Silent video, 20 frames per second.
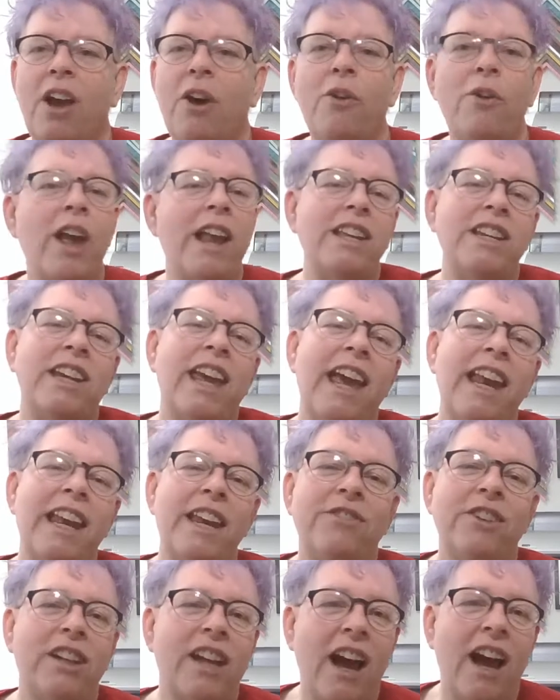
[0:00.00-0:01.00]
and you can't
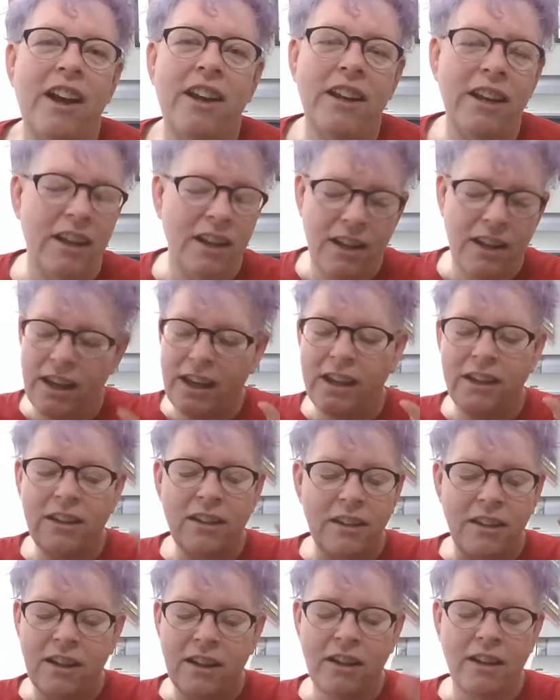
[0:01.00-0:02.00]
even,
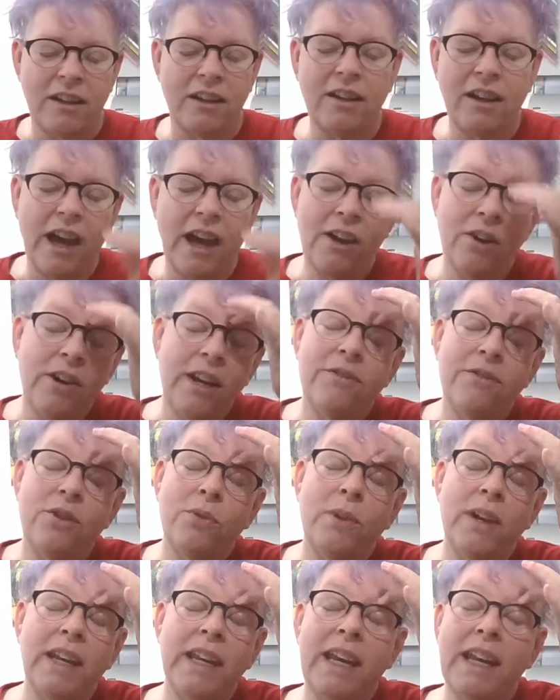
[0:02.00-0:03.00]
I don't even
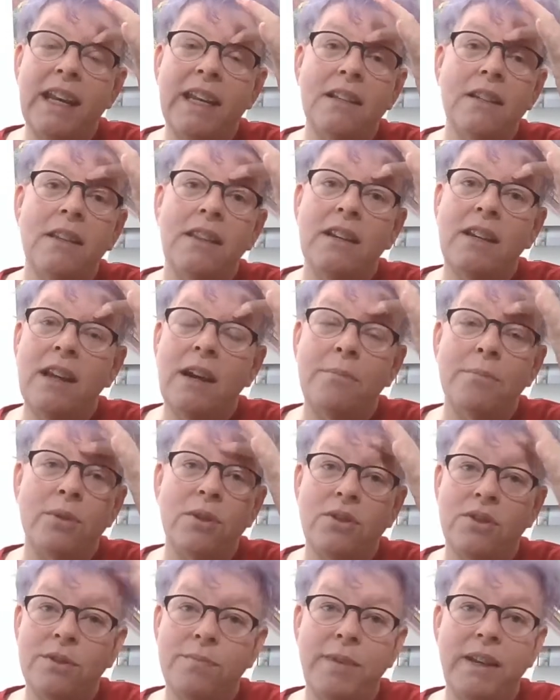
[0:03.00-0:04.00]
want to get into the
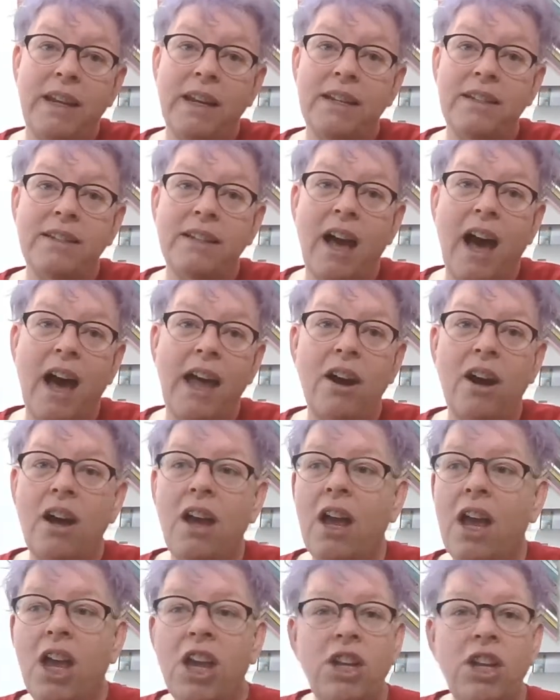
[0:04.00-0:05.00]
numbers because
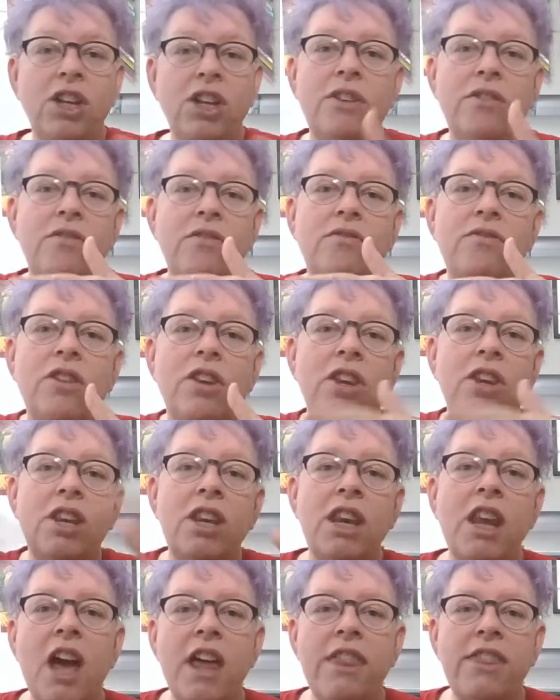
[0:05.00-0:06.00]

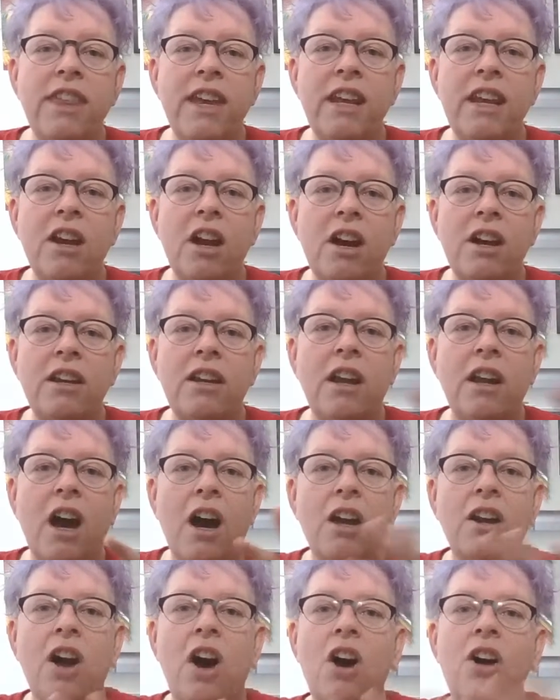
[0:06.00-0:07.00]
nothing
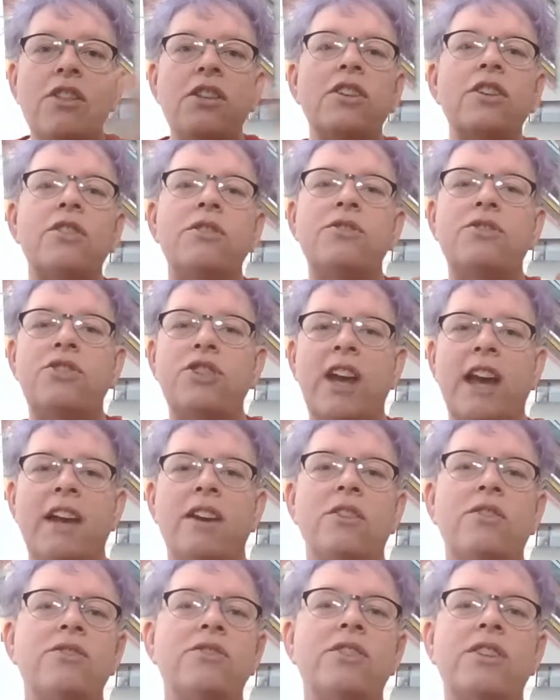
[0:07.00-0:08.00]
on all the news
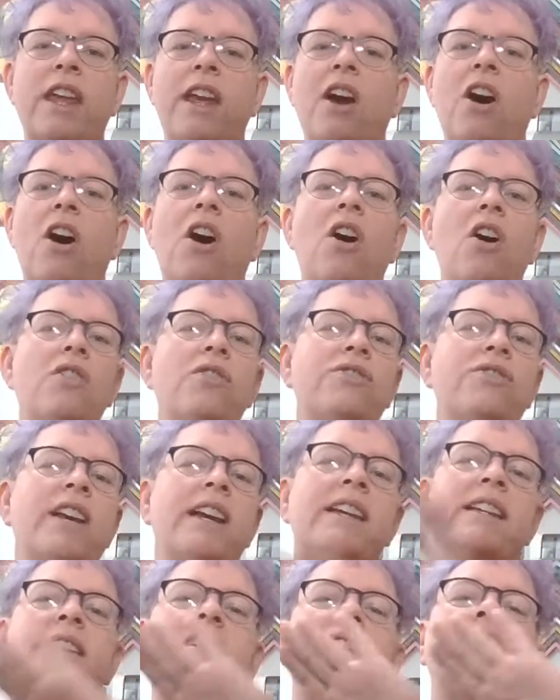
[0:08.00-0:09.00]
channels, they all
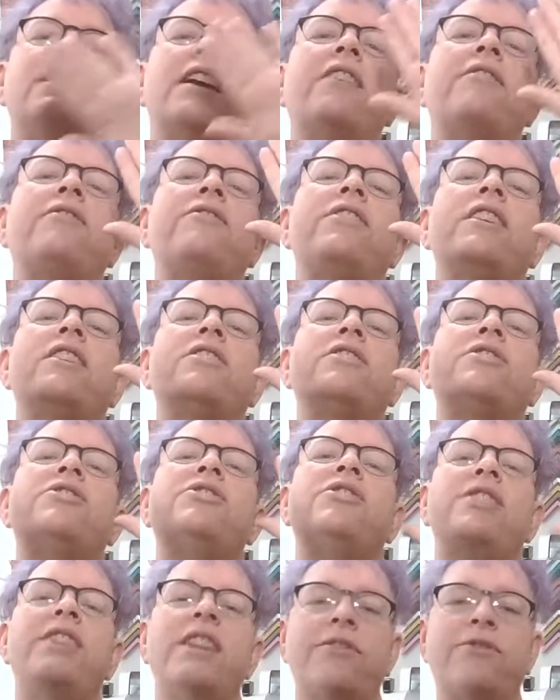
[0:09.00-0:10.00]
say stuff that is
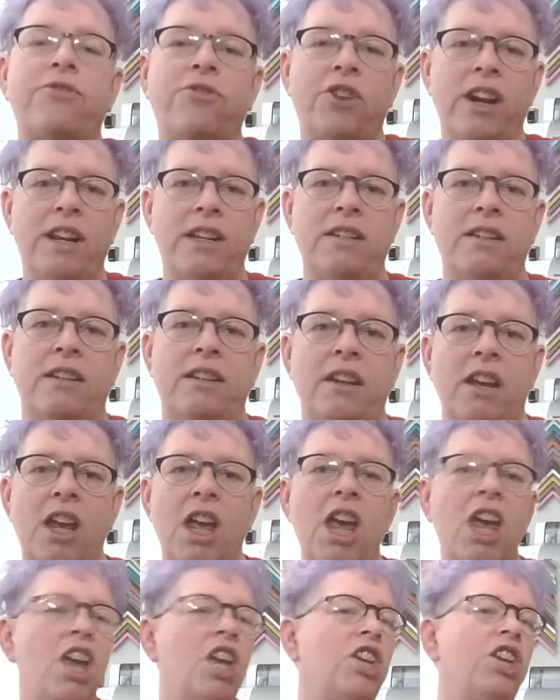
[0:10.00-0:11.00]
different.
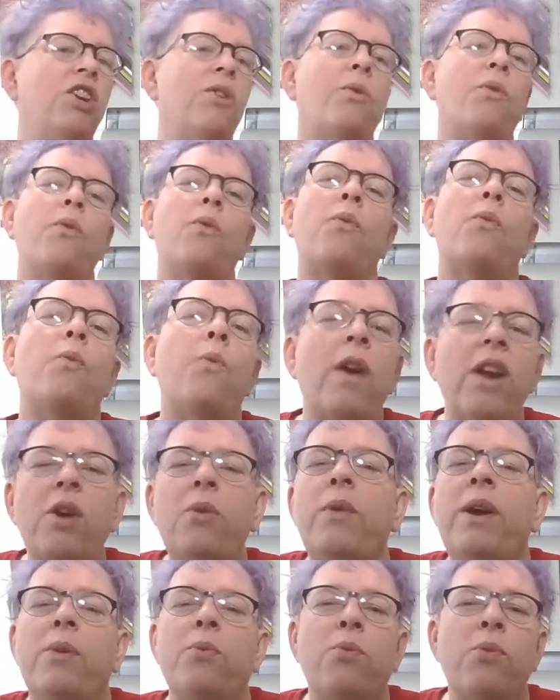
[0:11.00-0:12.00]
What do
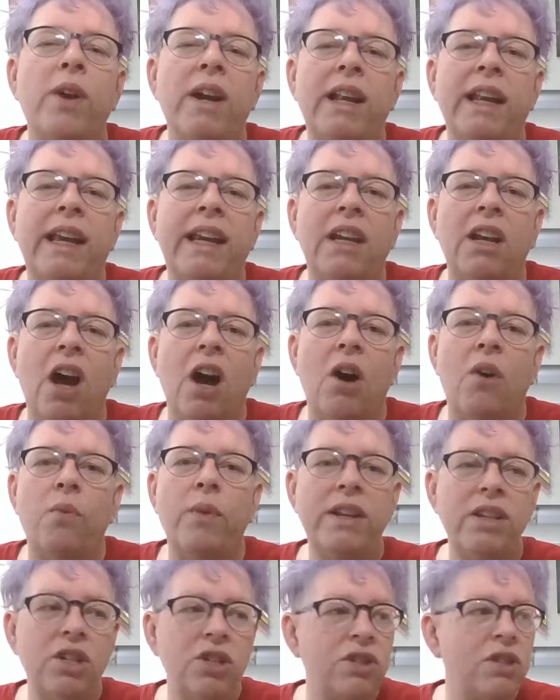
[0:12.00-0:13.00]
we really know?
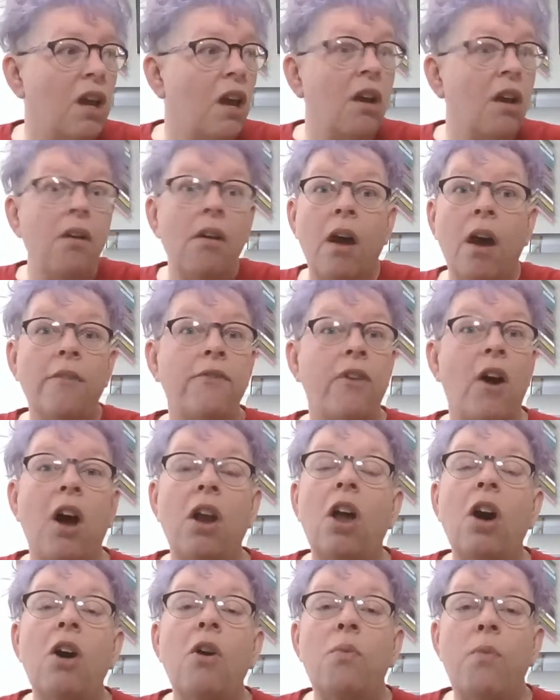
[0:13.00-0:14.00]
We just
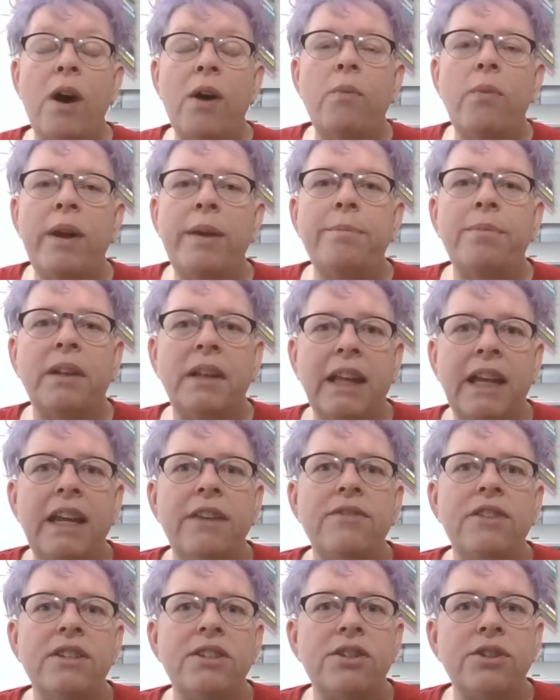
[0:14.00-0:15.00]
follow what we
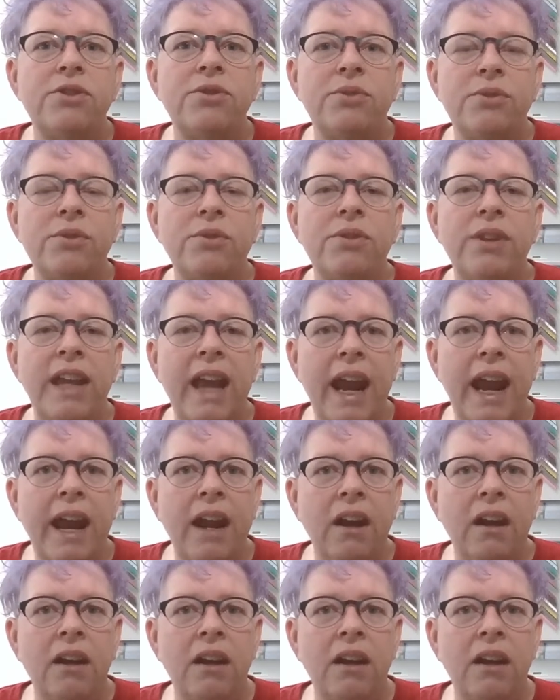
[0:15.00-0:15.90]
believe is the true thing.